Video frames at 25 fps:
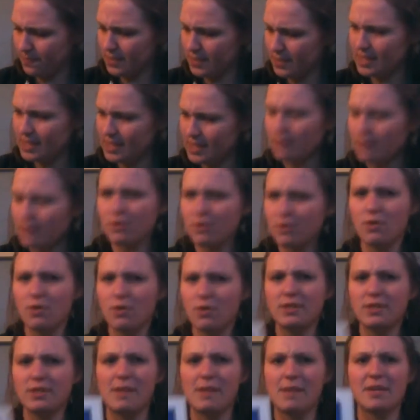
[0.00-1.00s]
Does anyone
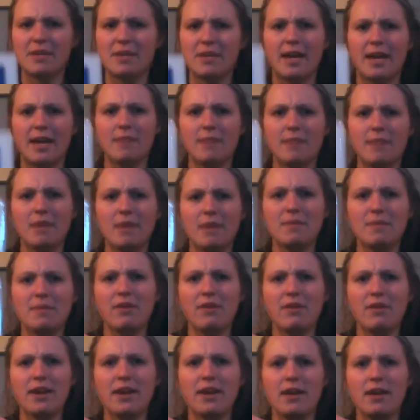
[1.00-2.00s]
know what time of day it might
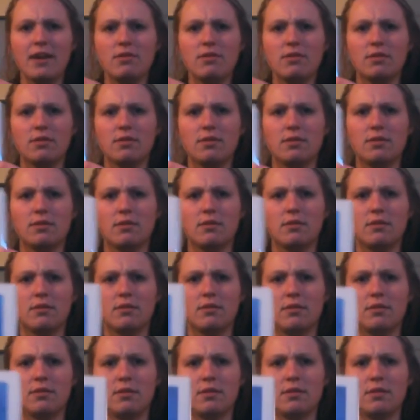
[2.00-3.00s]
be right now?
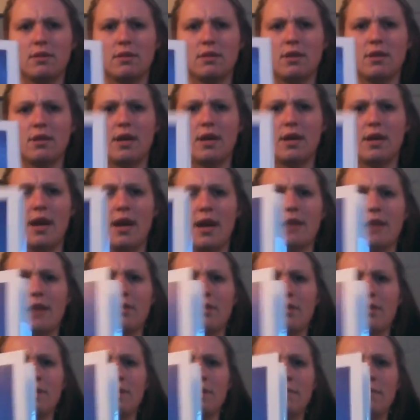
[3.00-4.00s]

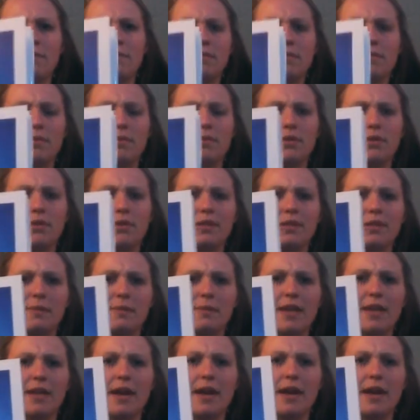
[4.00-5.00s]
Anyone know what
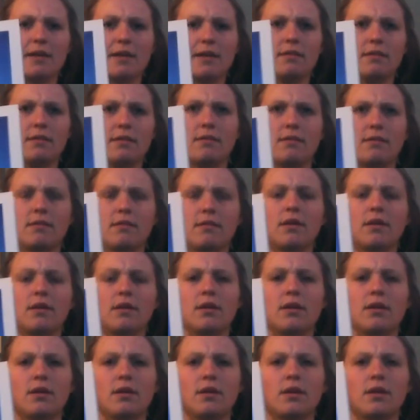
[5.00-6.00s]
time of day?
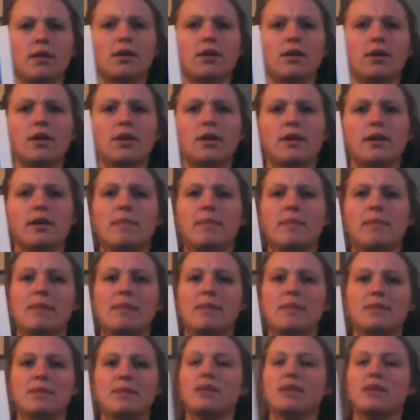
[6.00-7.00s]
Good, it
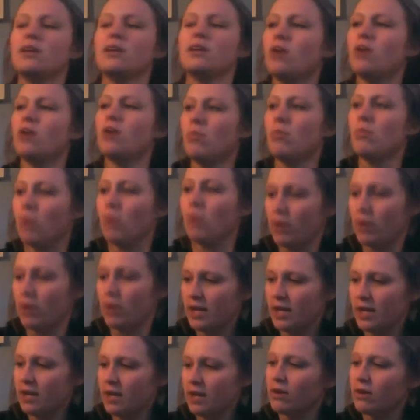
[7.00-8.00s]
might be,
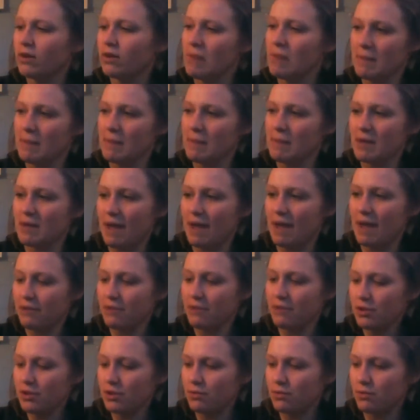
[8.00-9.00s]
morning or it might be
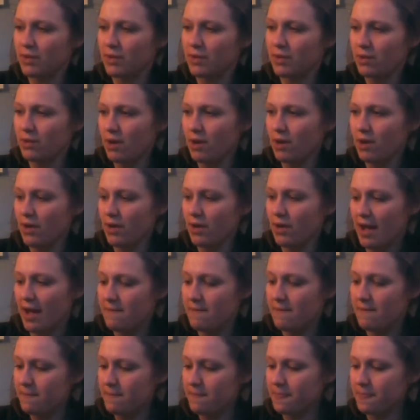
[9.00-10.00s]
afternoon. We don't know yet.